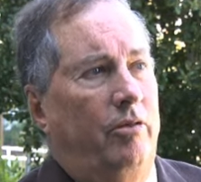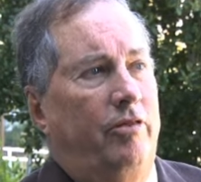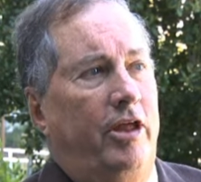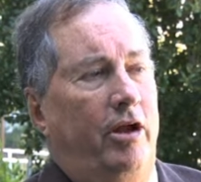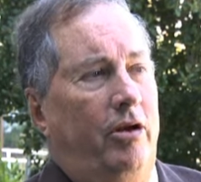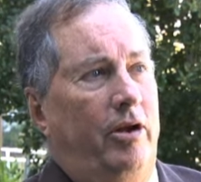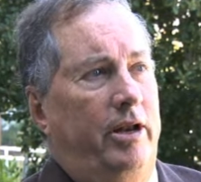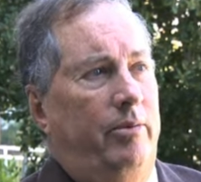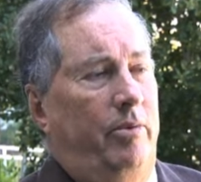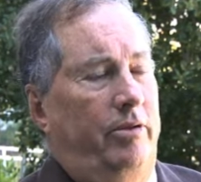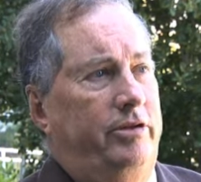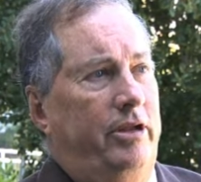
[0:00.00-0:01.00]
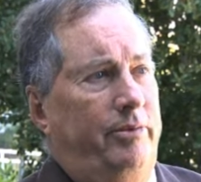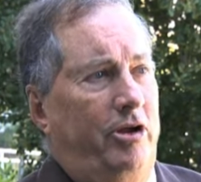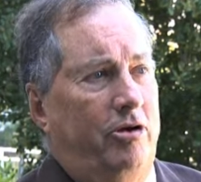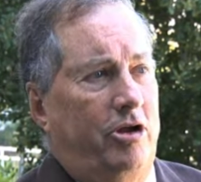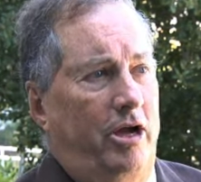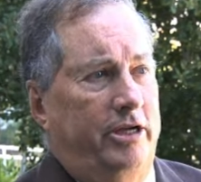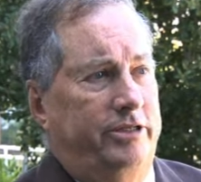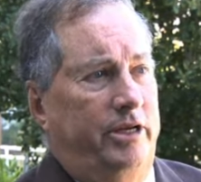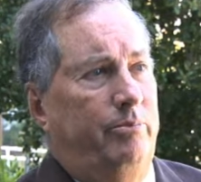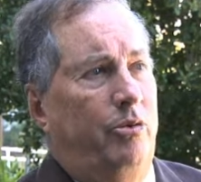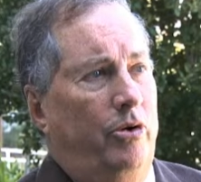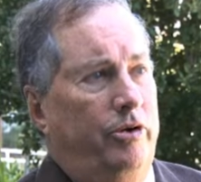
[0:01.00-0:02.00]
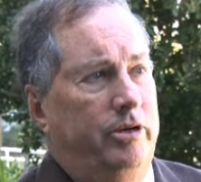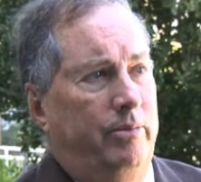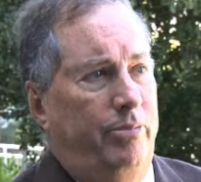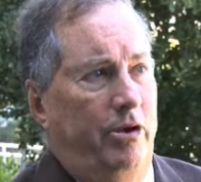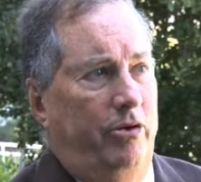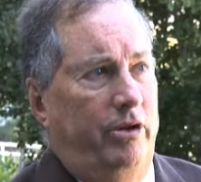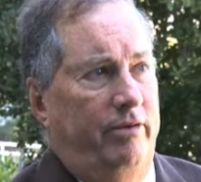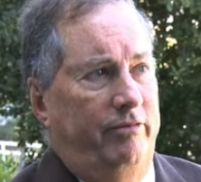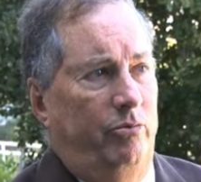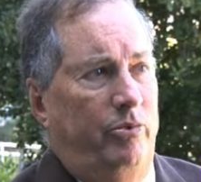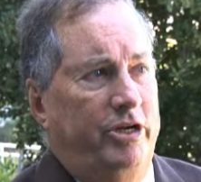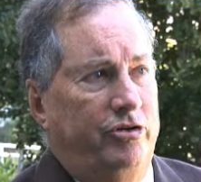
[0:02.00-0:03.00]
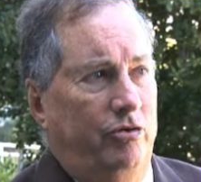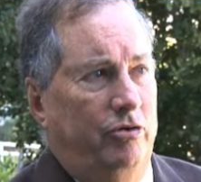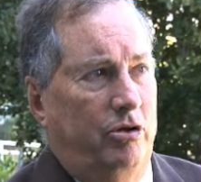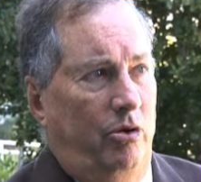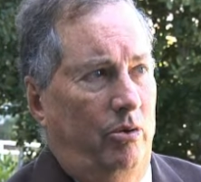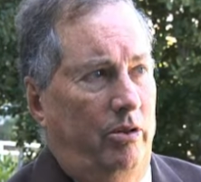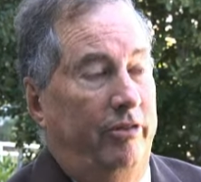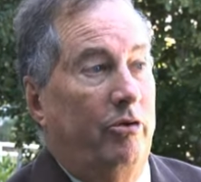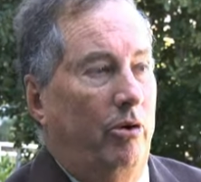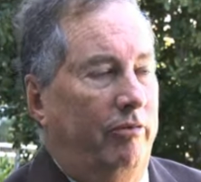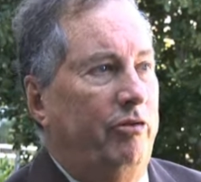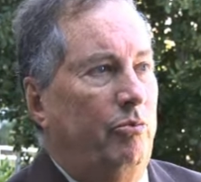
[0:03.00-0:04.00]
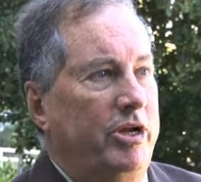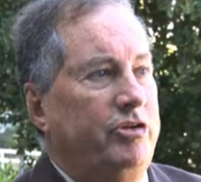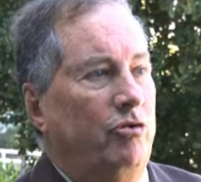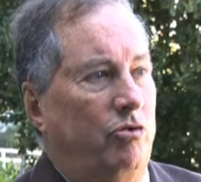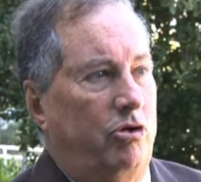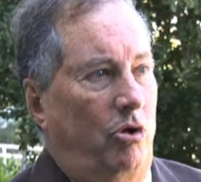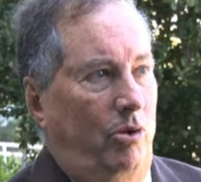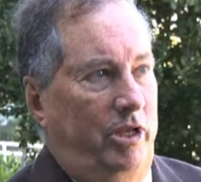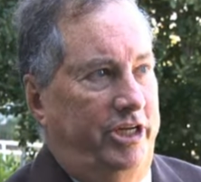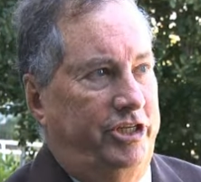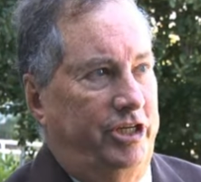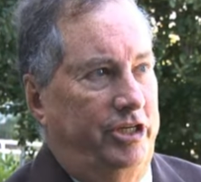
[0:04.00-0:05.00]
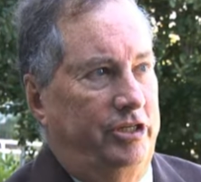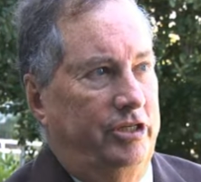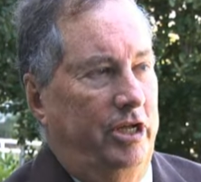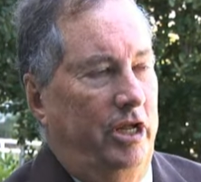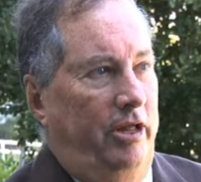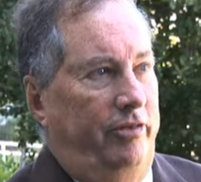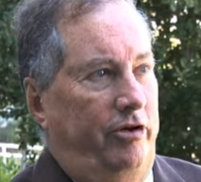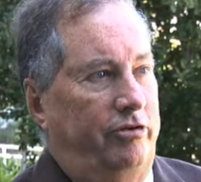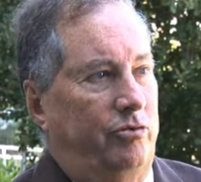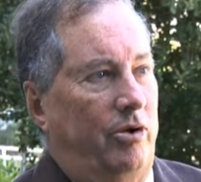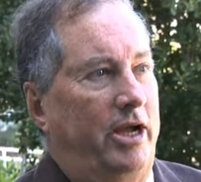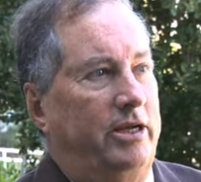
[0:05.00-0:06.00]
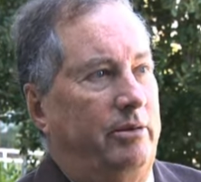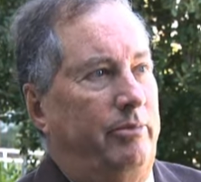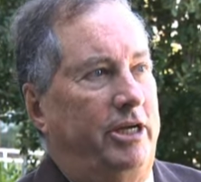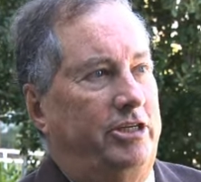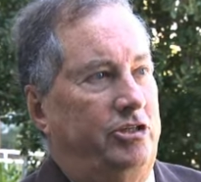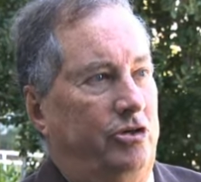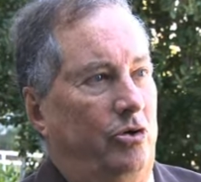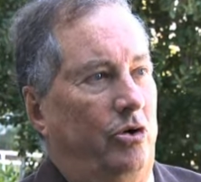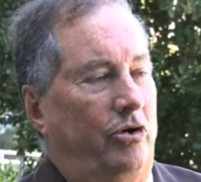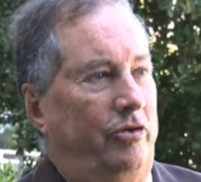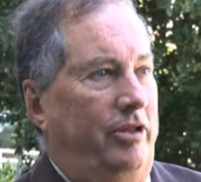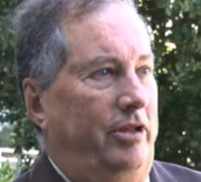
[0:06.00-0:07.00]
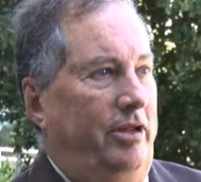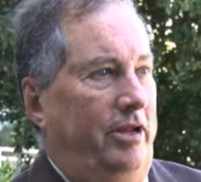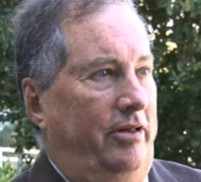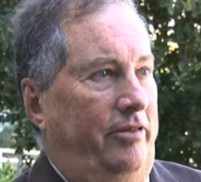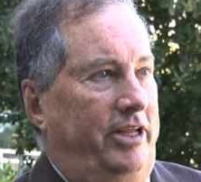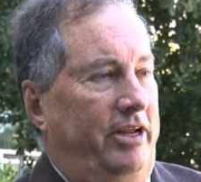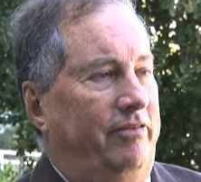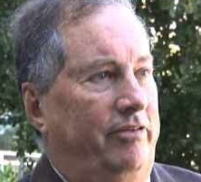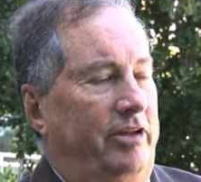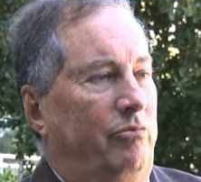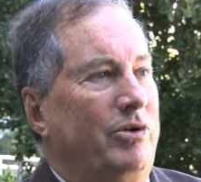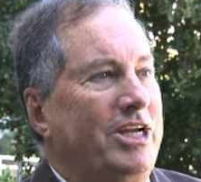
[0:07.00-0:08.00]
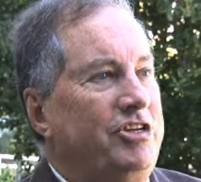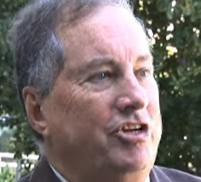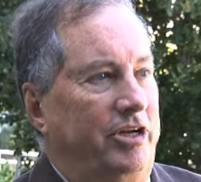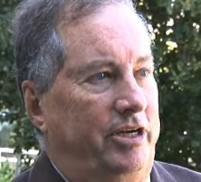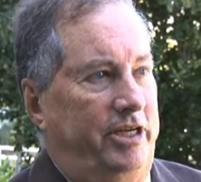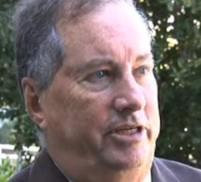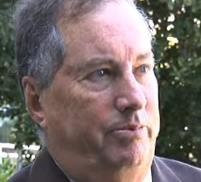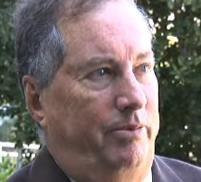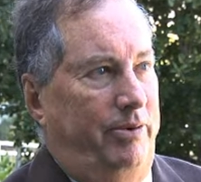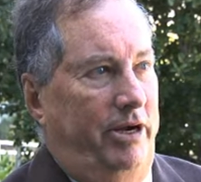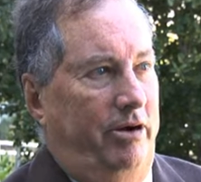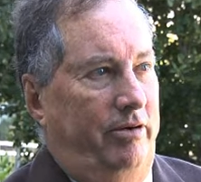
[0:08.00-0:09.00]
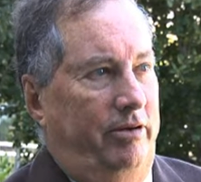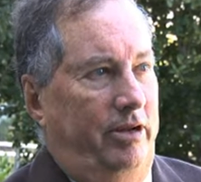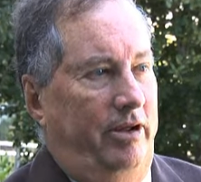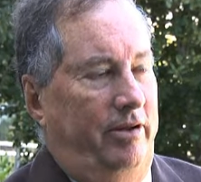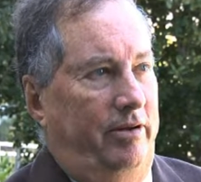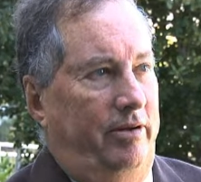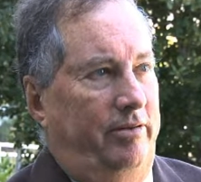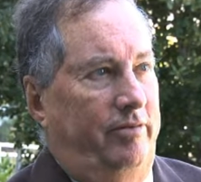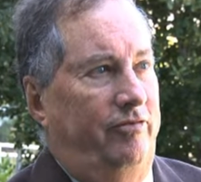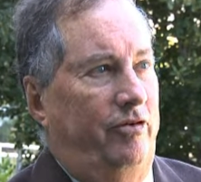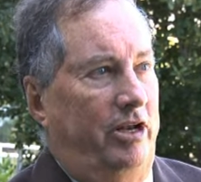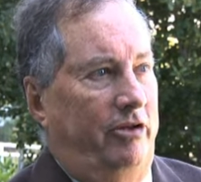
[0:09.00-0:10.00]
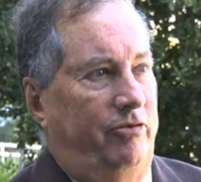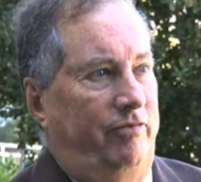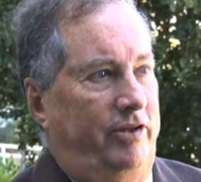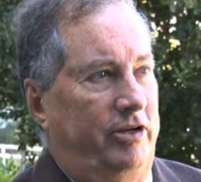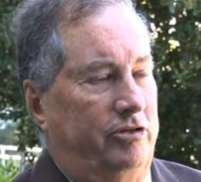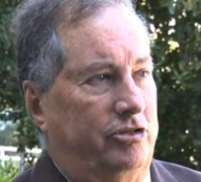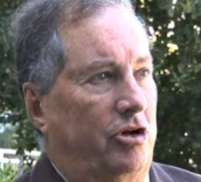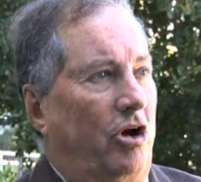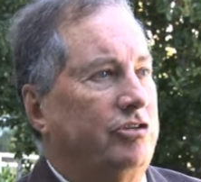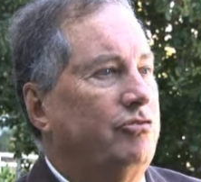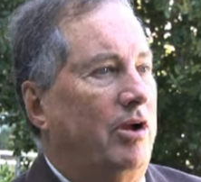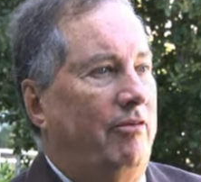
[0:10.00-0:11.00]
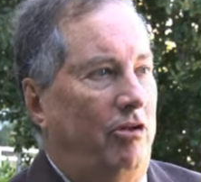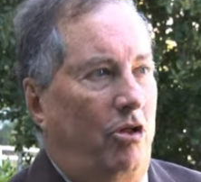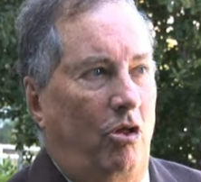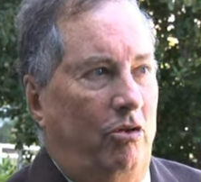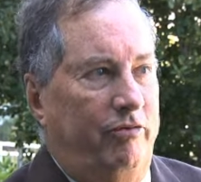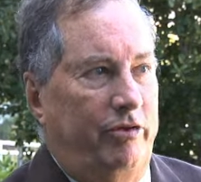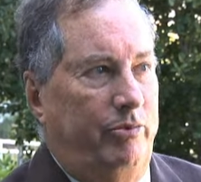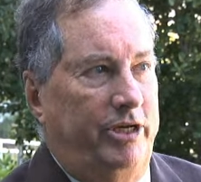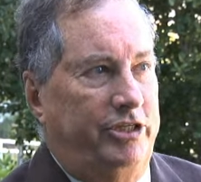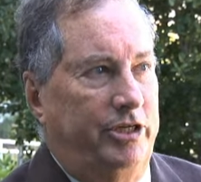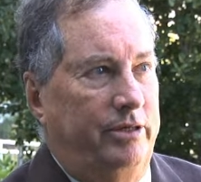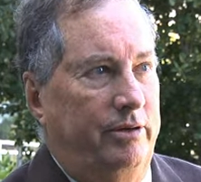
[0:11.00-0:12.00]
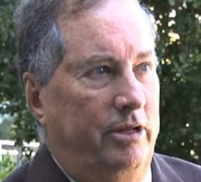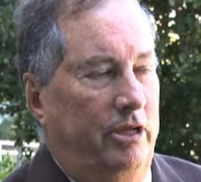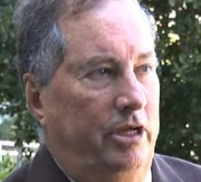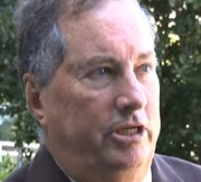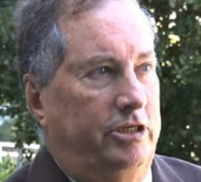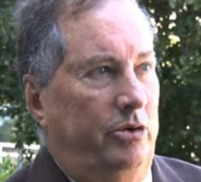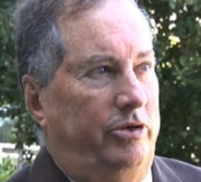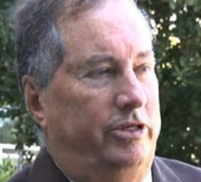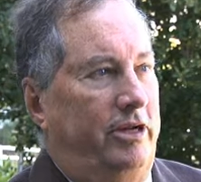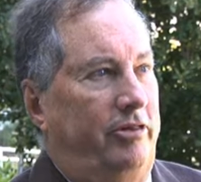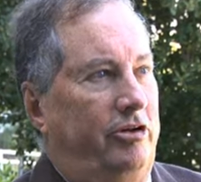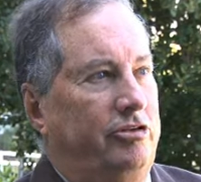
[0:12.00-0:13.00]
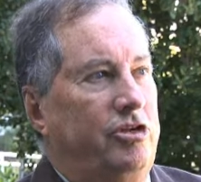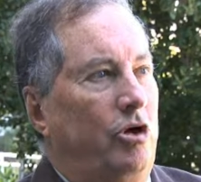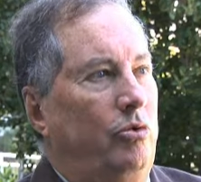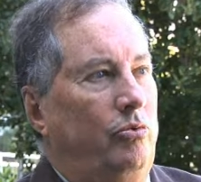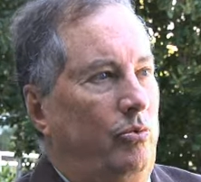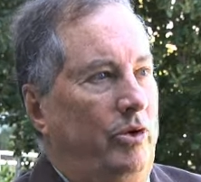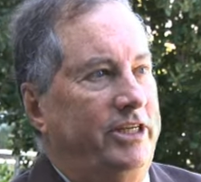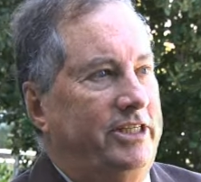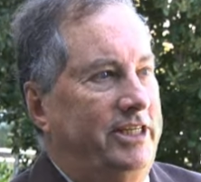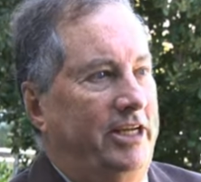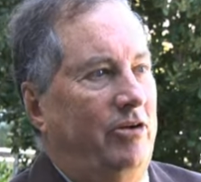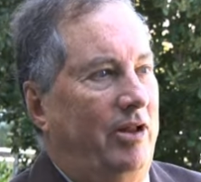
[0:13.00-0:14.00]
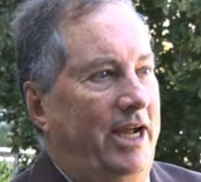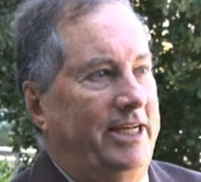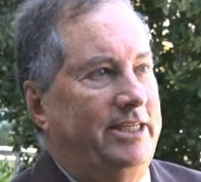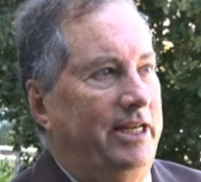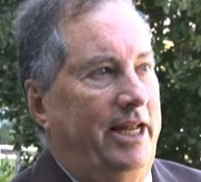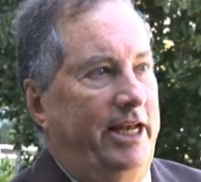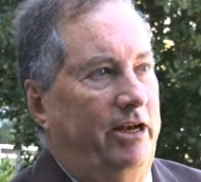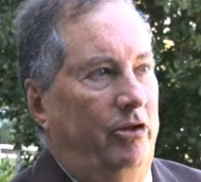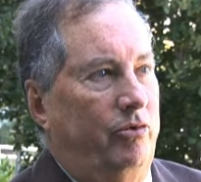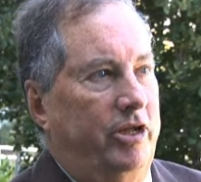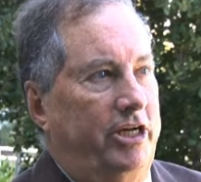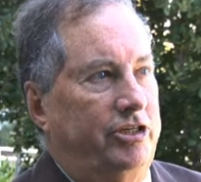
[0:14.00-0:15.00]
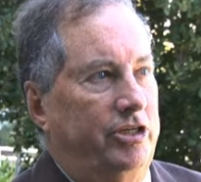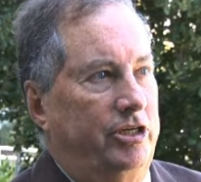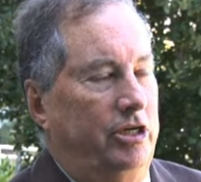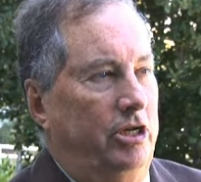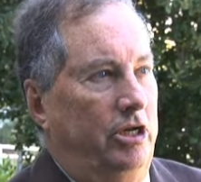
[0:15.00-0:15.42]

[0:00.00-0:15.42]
There, and uh, WRCOG is an important component of a regional co- of, the, of the regional coalitions that are trying to make sure that the the region is prepared uh, for electric vehicles. Cars travel all over the region, so it, there's no one single isolated location.